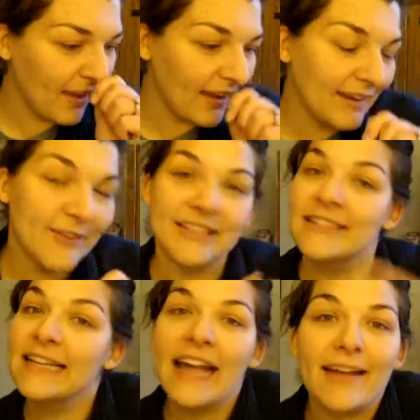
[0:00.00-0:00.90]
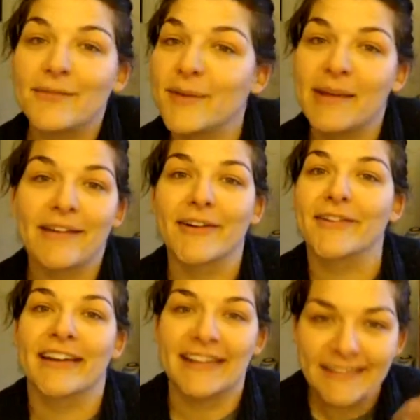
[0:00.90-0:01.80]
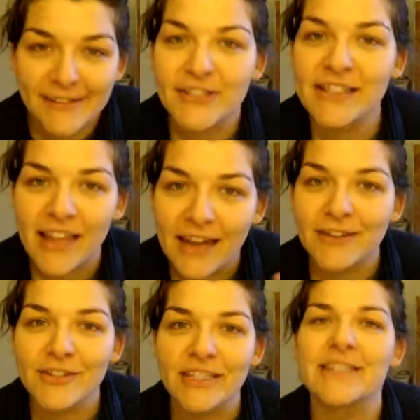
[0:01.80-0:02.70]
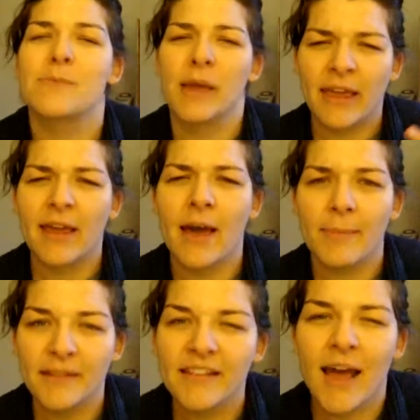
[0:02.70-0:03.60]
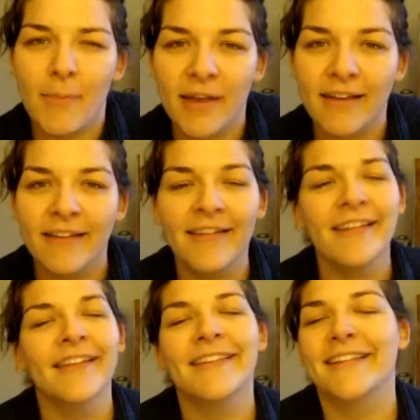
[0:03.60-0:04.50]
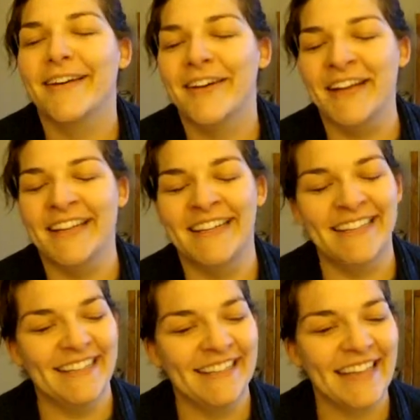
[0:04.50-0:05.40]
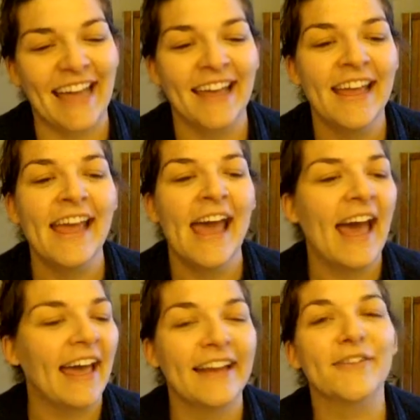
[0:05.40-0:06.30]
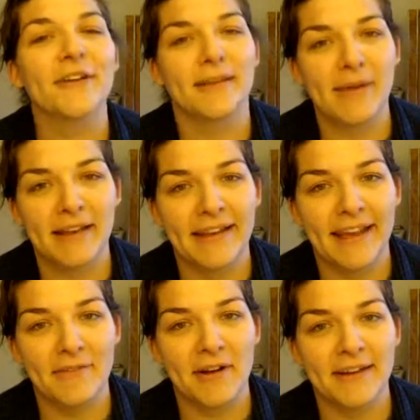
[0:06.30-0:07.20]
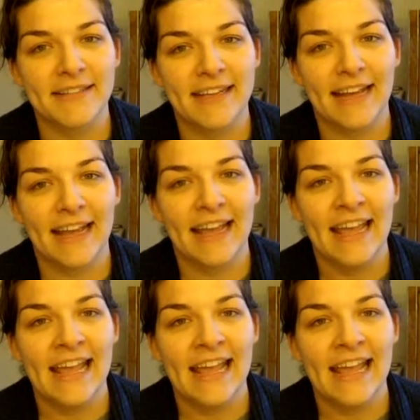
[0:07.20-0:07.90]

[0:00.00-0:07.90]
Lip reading: Anyway, see, I feel better already. You see the energy? It's picking up. It's coming. So, yeah, I had a really bad day at work today,